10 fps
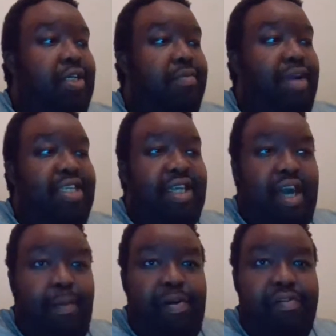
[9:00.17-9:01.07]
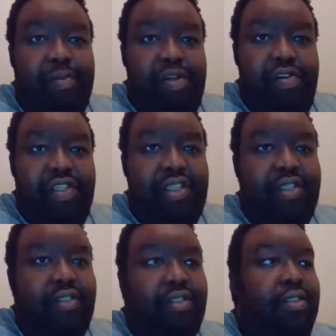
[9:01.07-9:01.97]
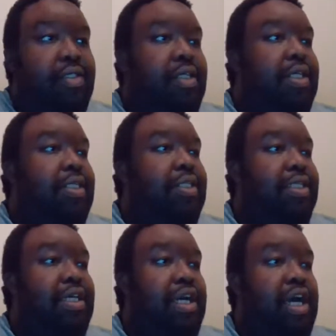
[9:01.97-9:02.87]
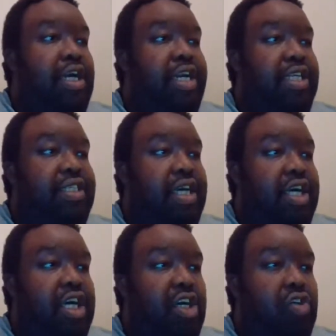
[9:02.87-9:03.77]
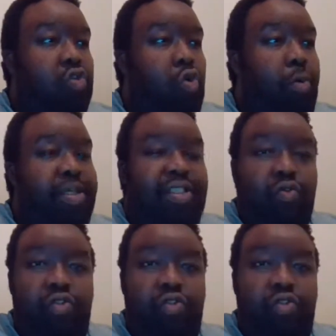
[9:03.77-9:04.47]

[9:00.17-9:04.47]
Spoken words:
he makes a couple of appearances. There's a almost an